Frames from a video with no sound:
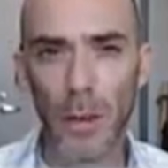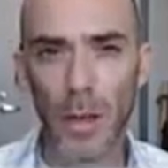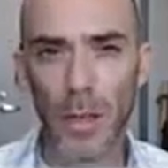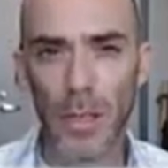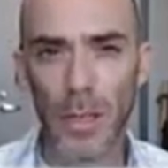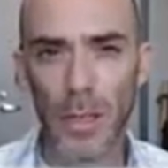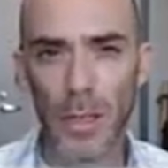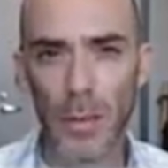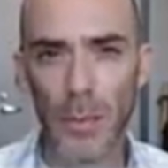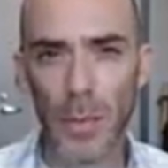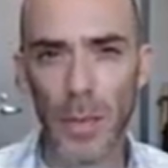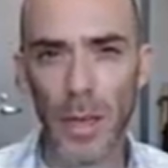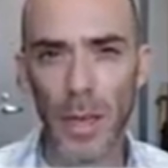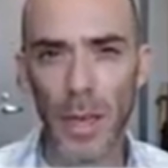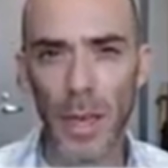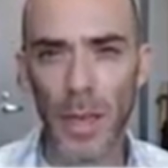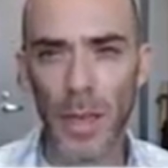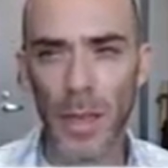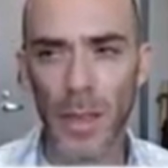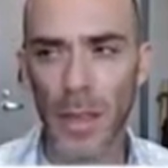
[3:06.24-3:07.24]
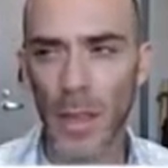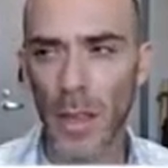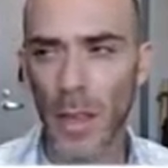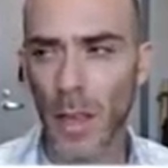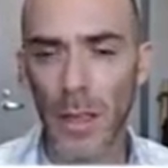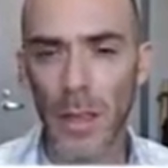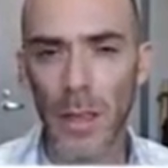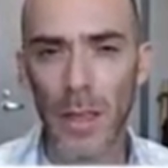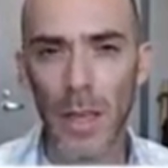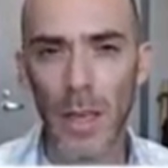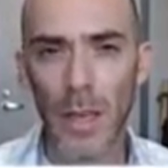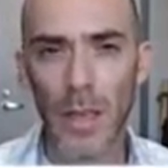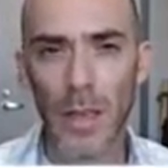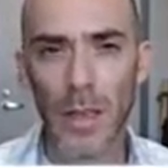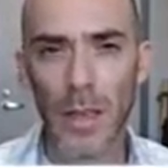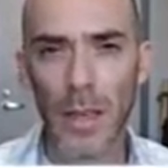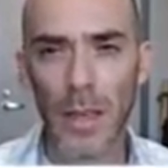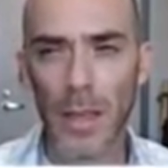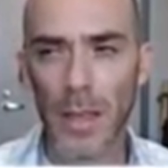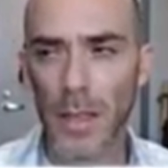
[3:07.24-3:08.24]
process begins, it
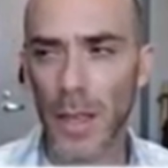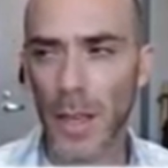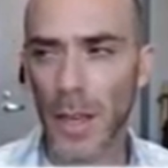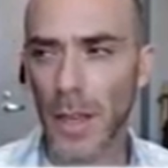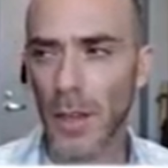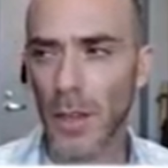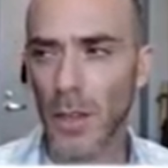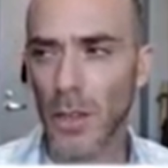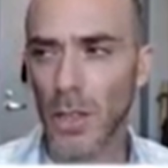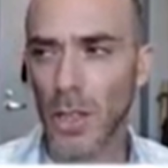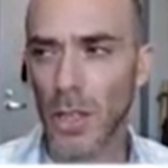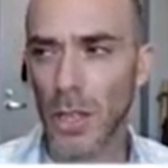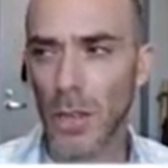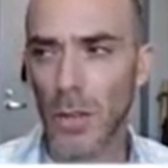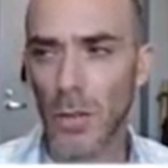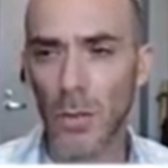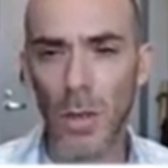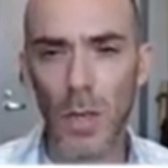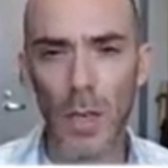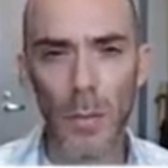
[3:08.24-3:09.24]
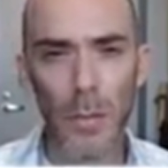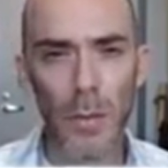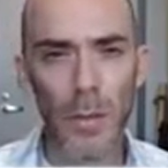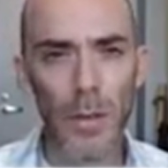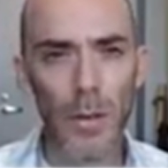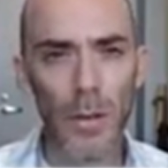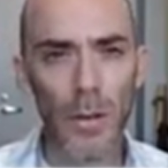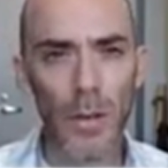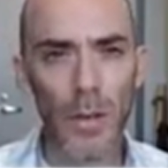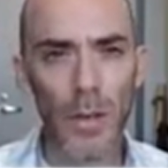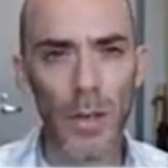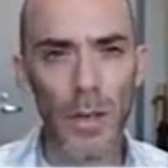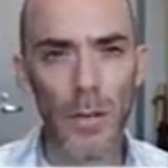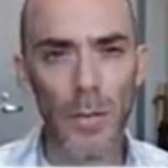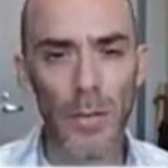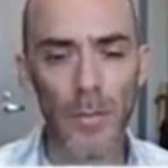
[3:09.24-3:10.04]
takes less energy to keep it going.